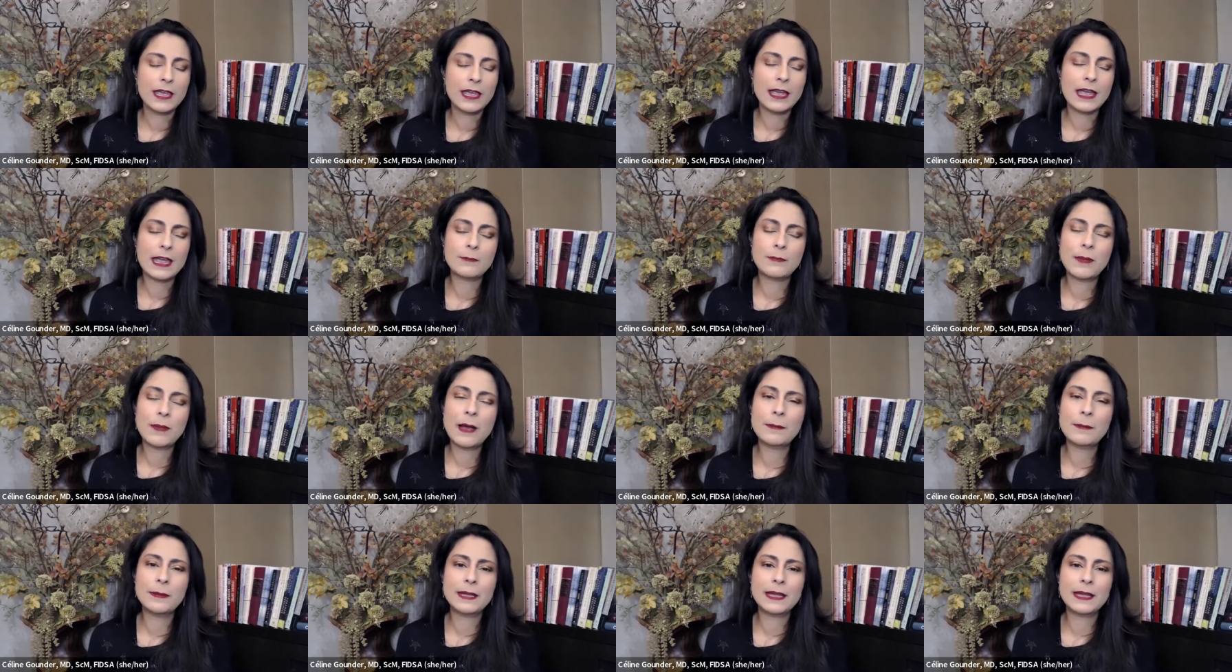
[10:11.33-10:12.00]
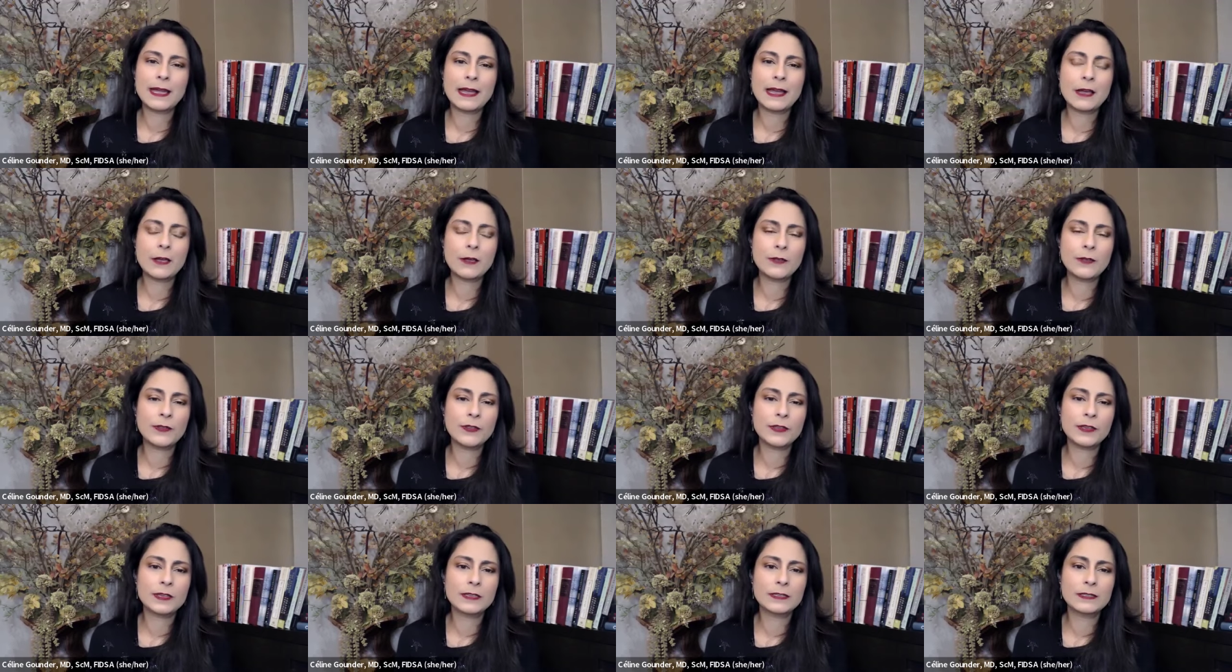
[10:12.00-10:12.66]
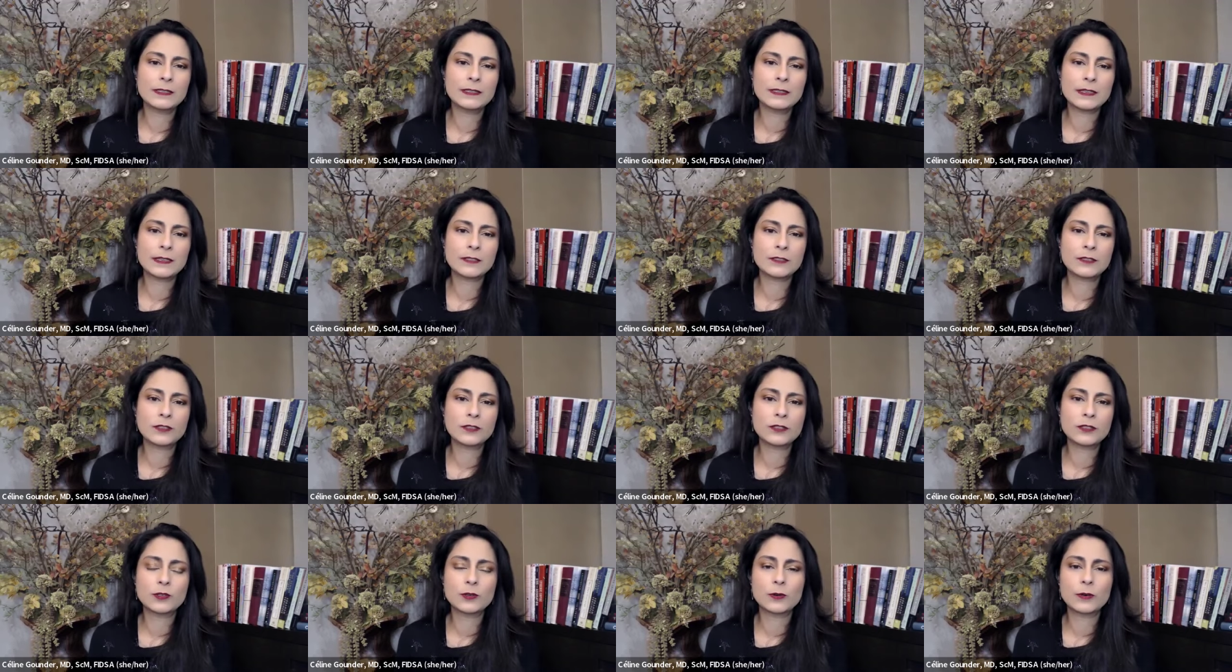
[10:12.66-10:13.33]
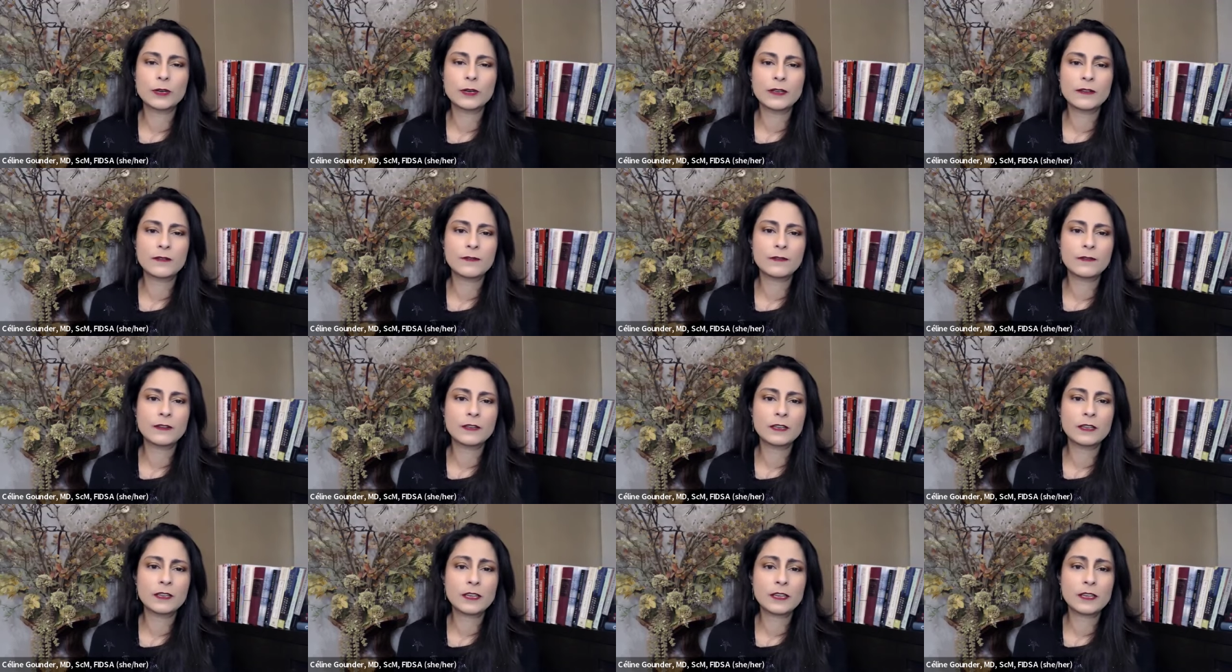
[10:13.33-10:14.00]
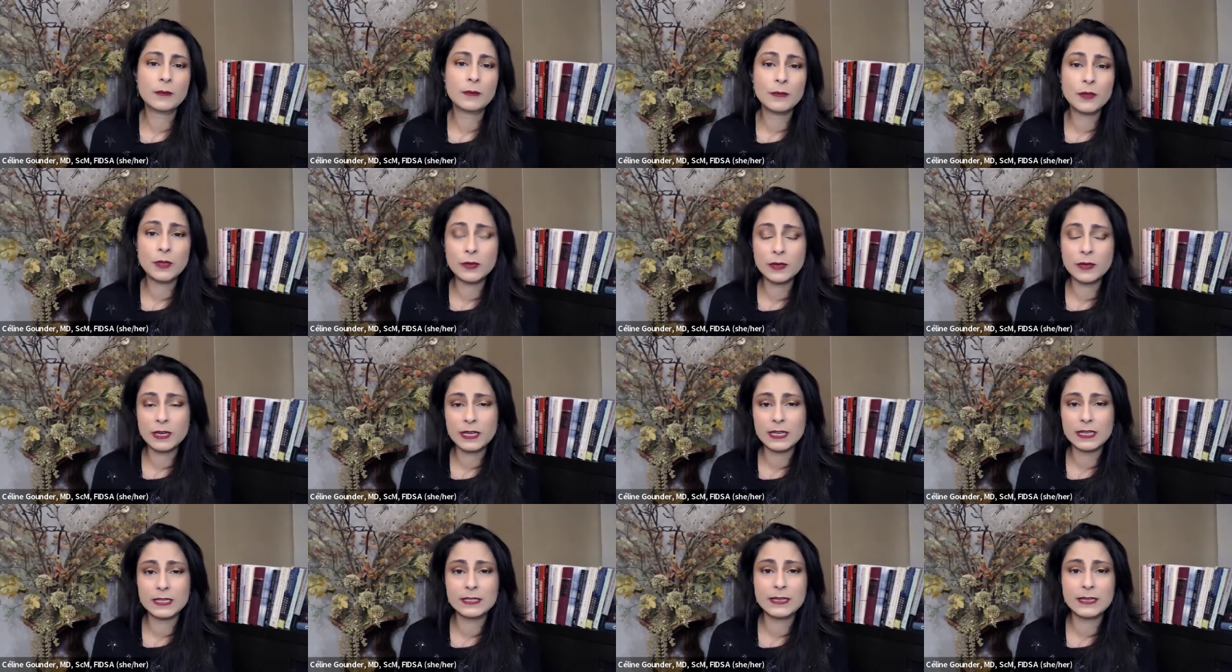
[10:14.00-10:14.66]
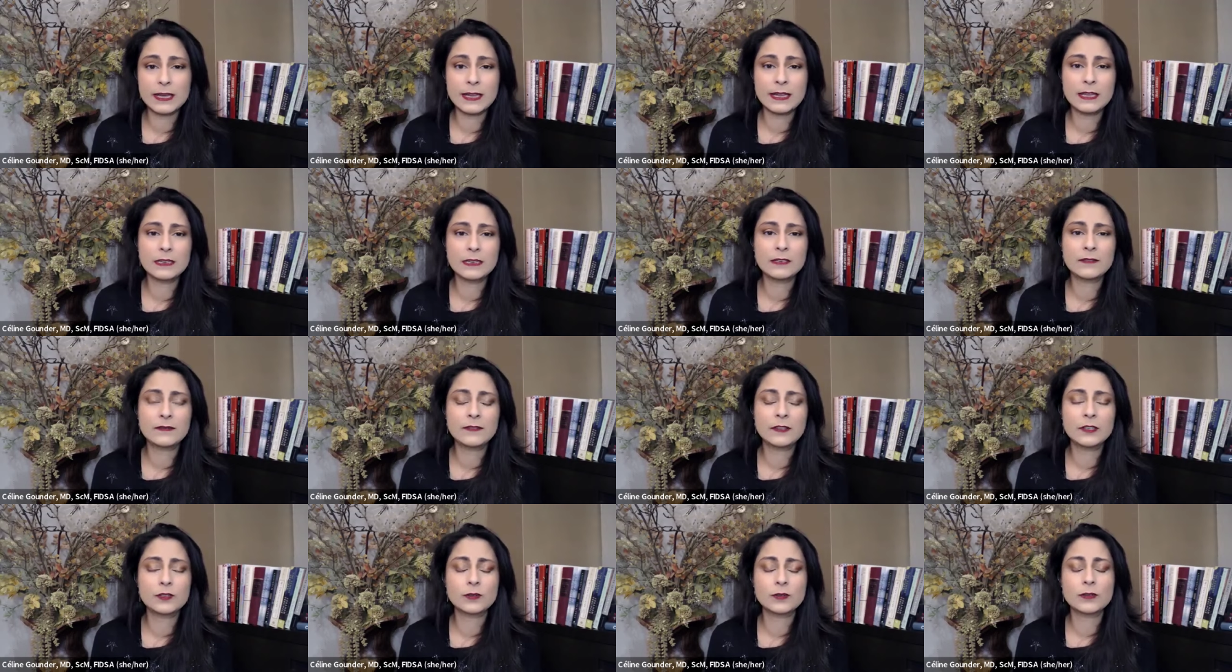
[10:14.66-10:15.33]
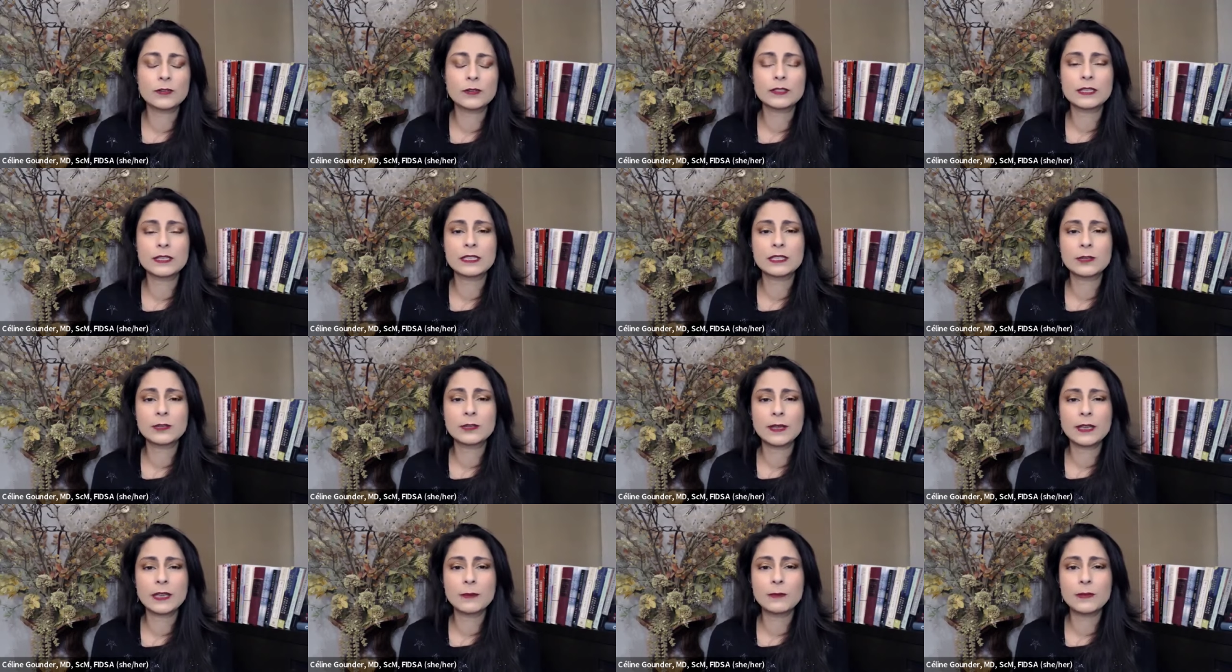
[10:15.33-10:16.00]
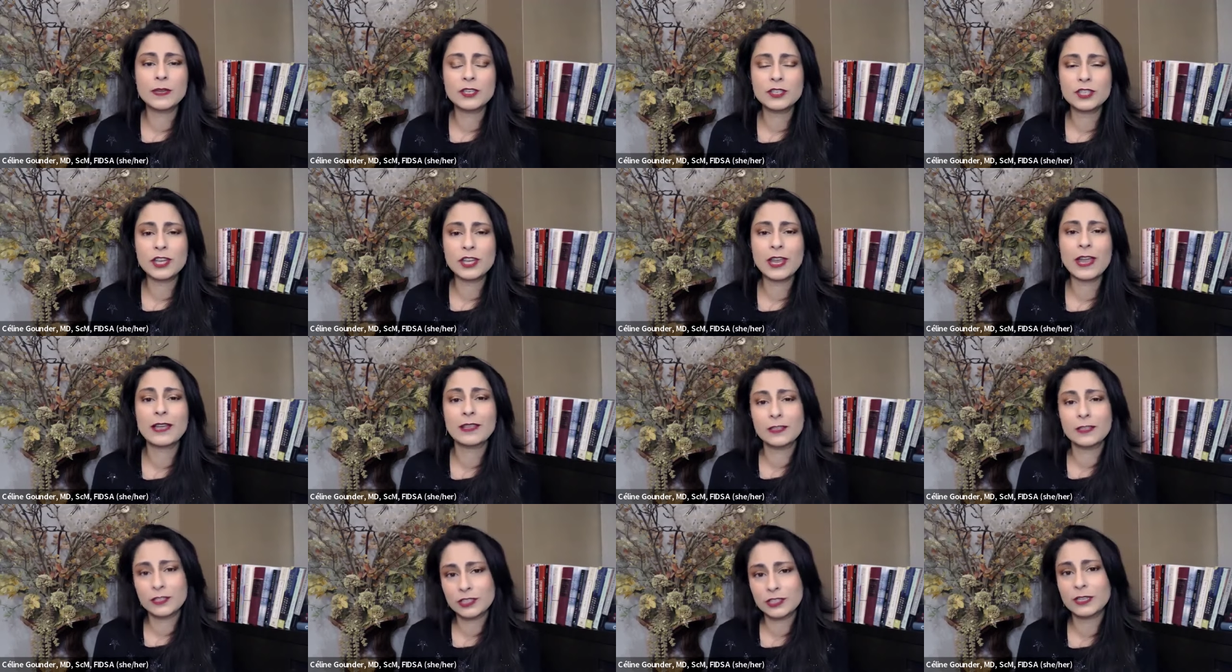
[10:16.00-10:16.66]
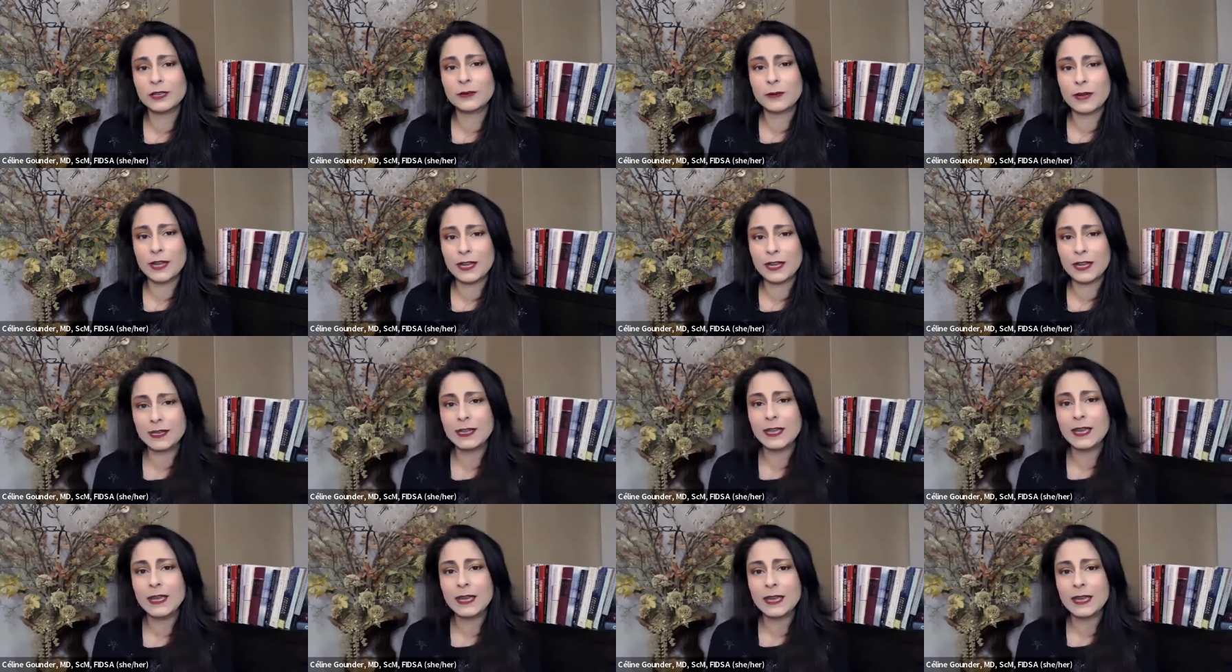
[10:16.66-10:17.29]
And public health is a story of communities, not individuals. And so yeah, it can be yeah. challenging, right,